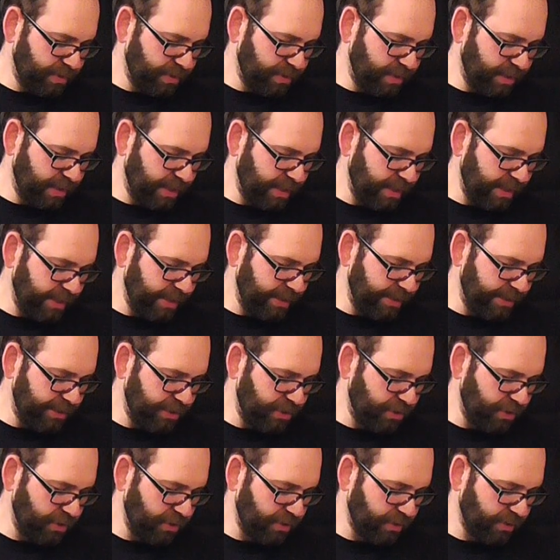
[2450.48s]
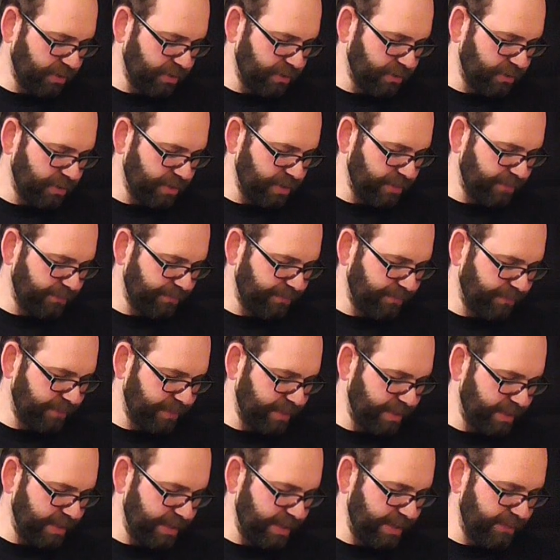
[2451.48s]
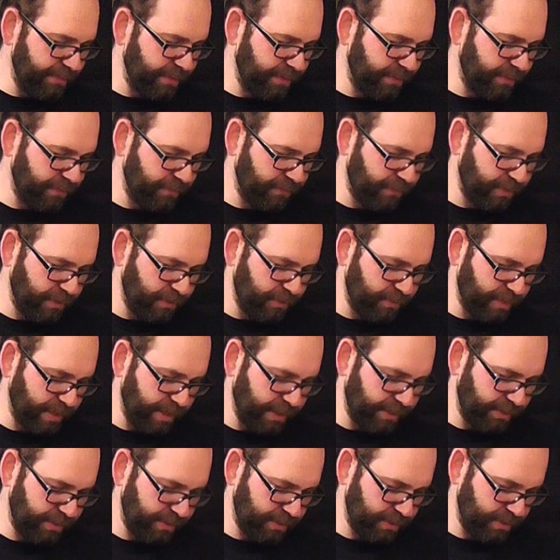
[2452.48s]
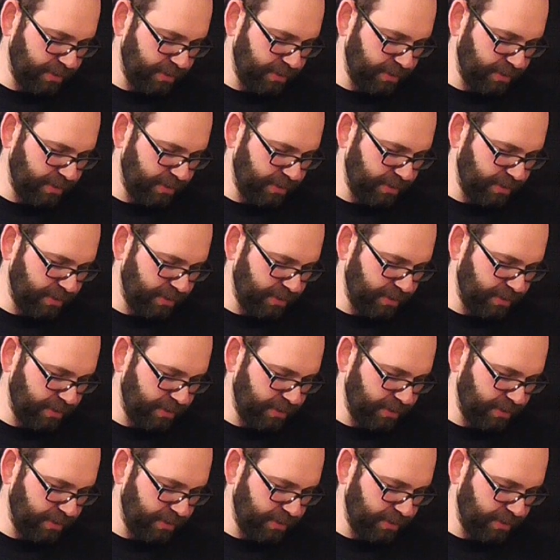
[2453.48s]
to declare a charge even if it fell back this